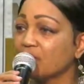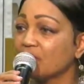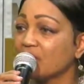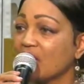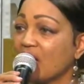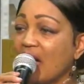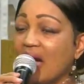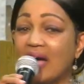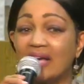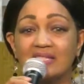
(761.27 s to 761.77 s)

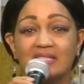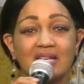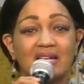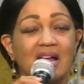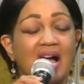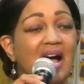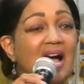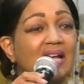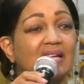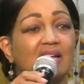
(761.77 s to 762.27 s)
I said,
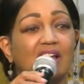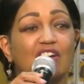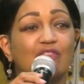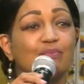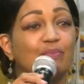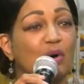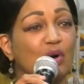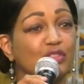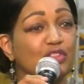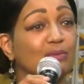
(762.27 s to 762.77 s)
I love
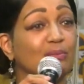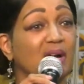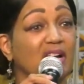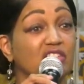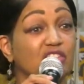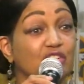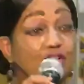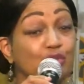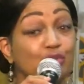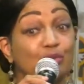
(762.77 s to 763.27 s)
both of my
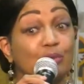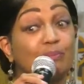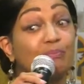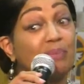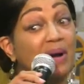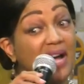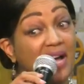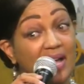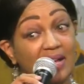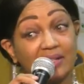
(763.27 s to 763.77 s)
children,
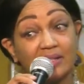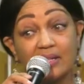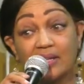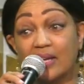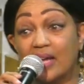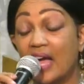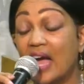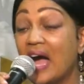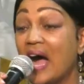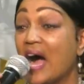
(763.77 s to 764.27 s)
but
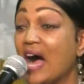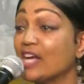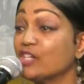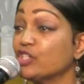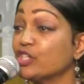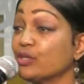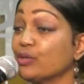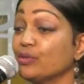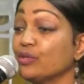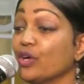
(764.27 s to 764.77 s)
I
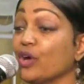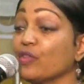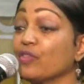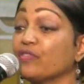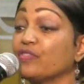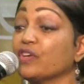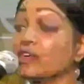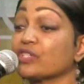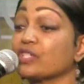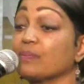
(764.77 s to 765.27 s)
do know that
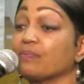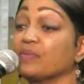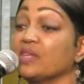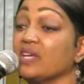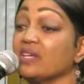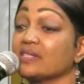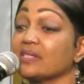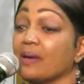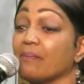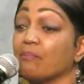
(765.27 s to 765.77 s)
there's some
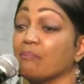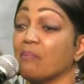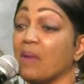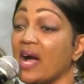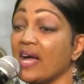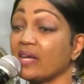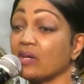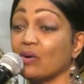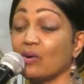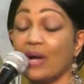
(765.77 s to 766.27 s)
things that
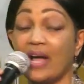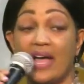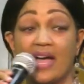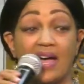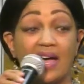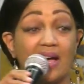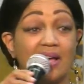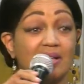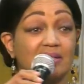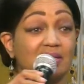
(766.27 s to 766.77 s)
Michael
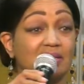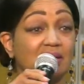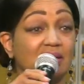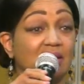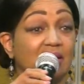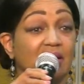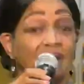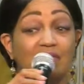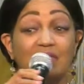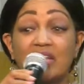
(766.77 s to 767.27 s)
has
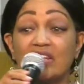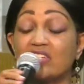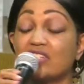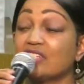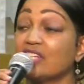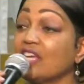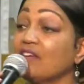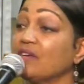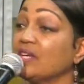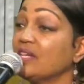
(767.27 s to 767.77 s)
that
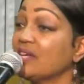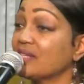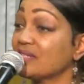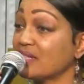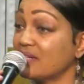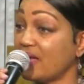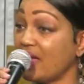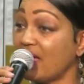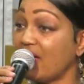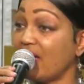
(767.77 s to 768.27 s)
Stevie
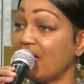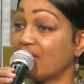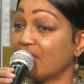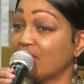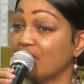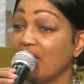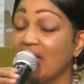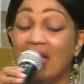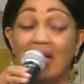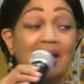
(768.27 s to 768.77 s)
doesn't have,
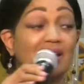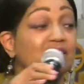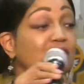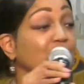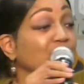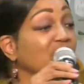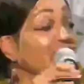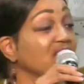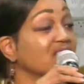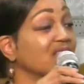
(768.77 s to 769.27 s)
and some
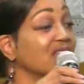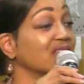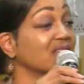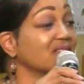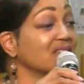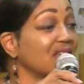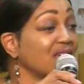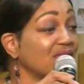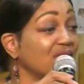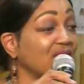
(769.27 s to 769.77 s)
things that
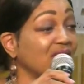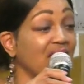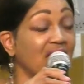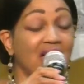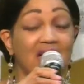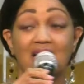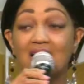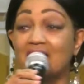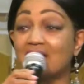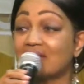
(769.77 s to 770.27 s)
Stevie
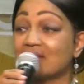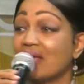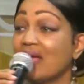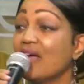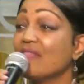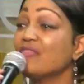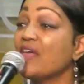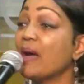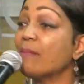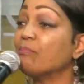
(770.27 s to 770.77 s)
has
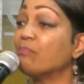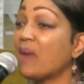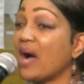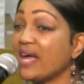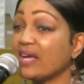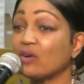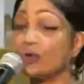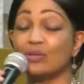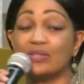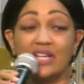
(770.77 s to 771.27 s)
that
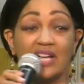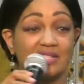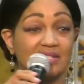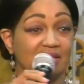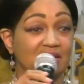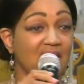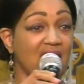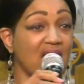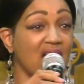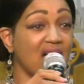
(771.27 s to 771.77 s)
Michael
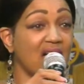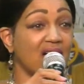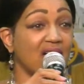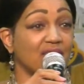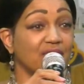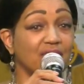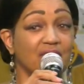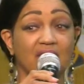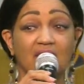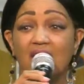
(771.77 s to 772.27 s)
doesn't
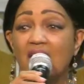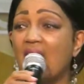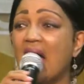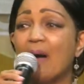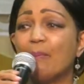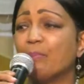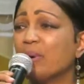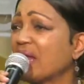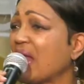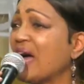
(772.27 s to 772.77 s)
have.
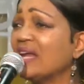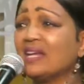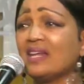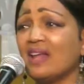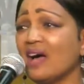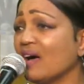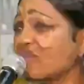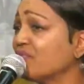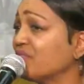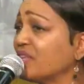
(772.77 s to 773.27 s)
But I
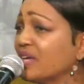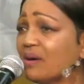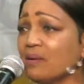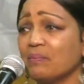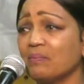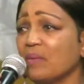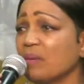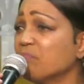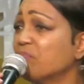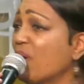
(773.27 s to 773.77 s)
love
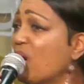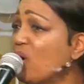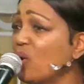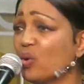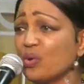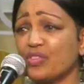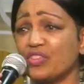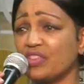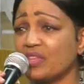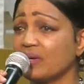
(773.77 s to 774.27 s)
them both.